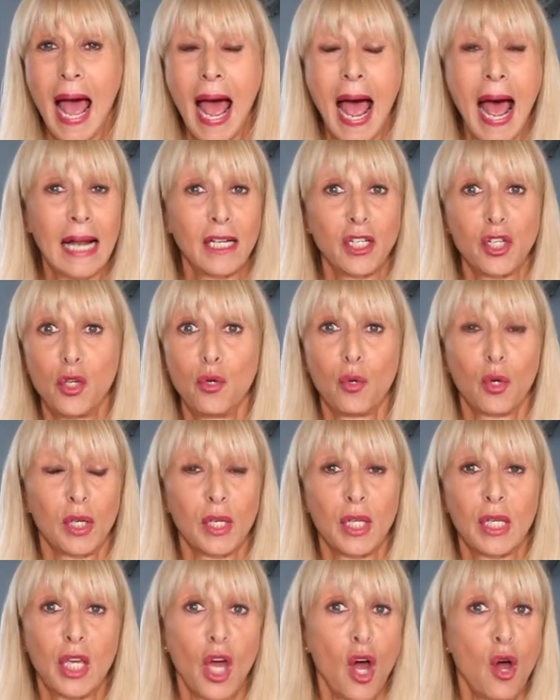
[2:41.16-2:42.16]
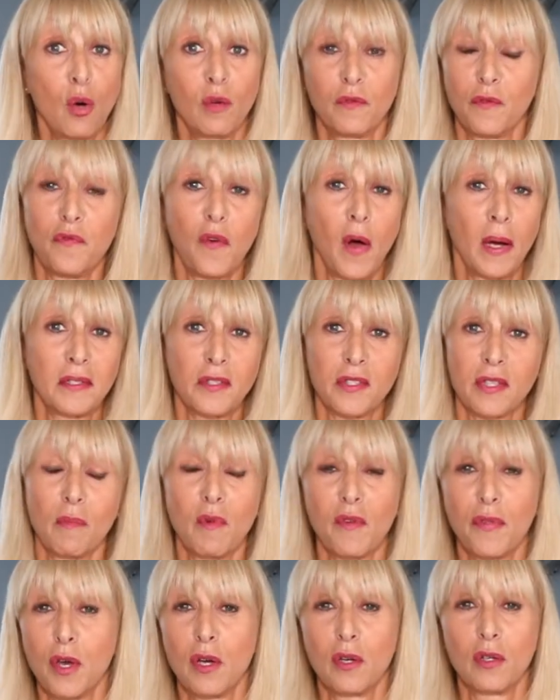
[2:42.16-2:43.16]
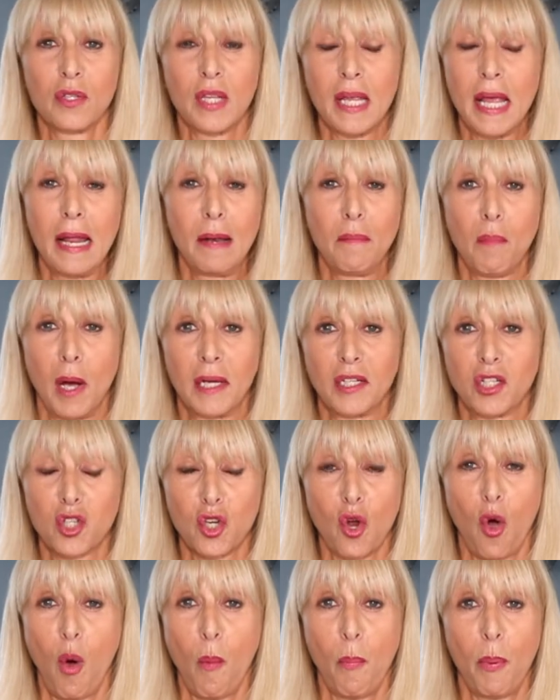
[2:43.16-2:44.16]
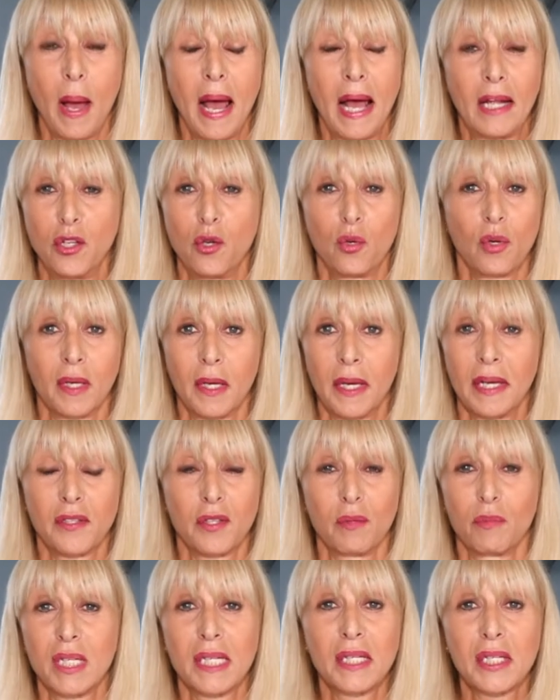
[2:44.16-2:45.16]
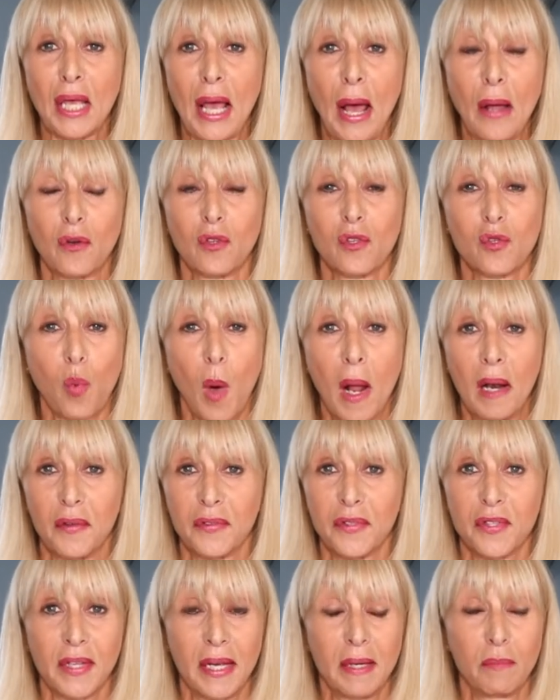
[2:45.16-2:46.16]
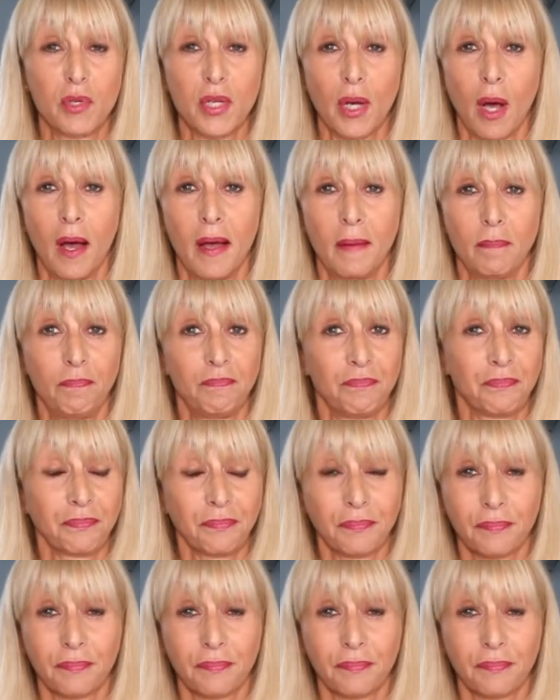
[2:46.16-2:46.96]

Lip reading: And you can go and find some of those in my shop and you can get some discount as well at the same time